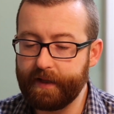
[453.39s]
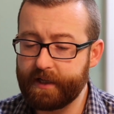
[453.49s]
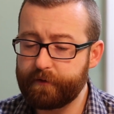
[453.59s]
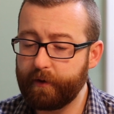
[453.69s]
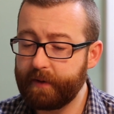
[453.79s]
And
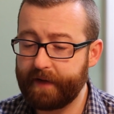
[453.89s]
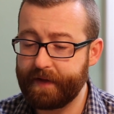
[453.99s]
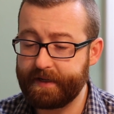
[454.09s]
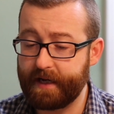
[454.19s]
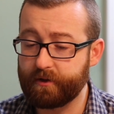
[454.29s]
this film got
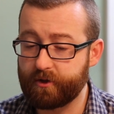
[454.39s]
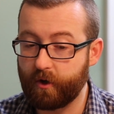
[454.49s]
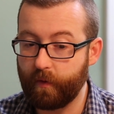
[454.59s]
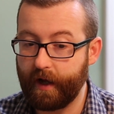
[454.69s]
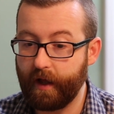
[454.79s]
that down
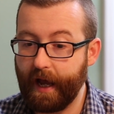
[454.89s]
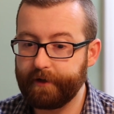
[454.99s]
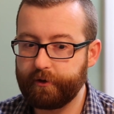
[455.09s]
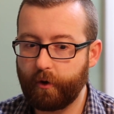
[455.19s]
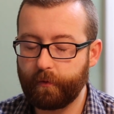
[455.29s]
so well. And
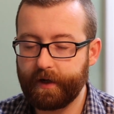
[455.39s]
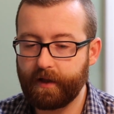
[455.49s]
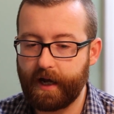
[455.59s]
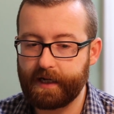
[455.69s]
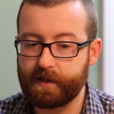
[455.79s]
you don't
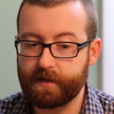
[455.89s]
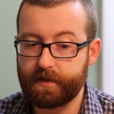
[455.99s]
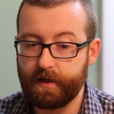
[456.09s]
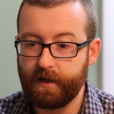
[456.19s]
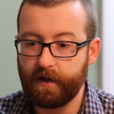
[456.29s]

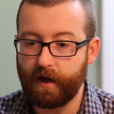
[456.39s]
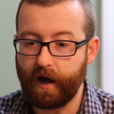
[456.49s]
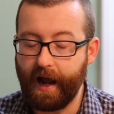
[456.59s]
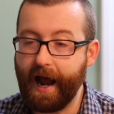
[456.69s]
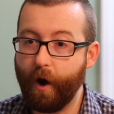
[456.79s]
realize
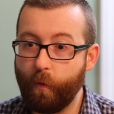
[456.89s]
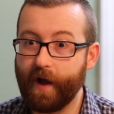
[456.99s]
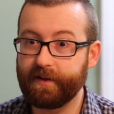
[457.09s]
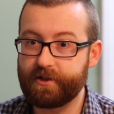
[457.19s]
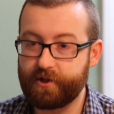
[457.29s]
how well it's